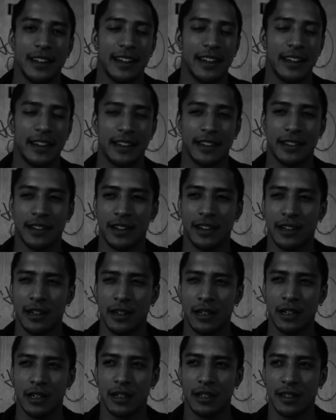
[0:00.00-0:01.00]
And,
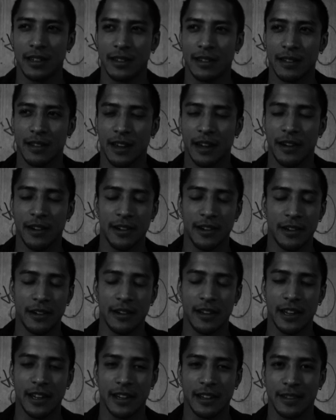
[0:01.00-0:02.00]
I don't know,
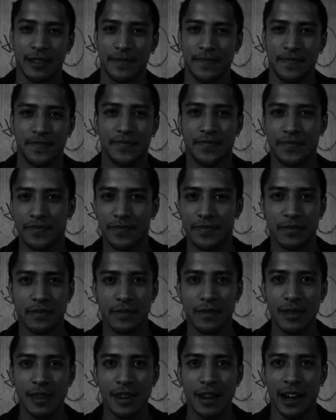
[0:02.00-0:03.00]
like,
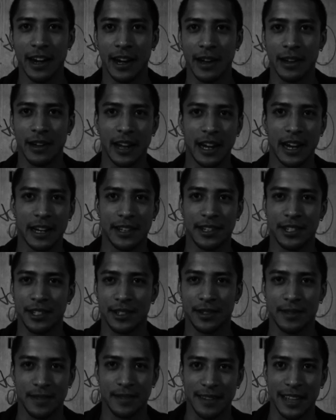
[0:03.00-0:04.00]
I
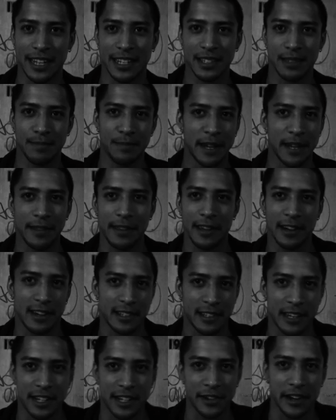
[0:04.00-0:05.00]
just, that's my thing
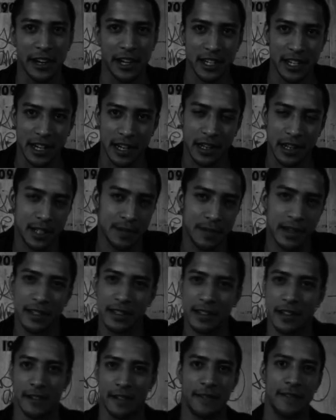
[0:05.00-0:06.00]
is I try and challenge
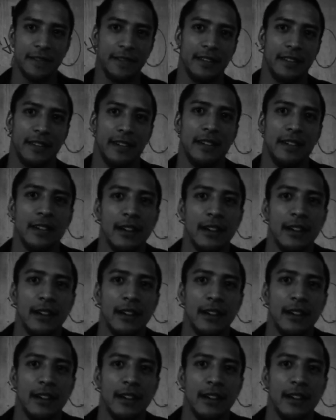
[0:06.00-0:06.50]
myself, you know.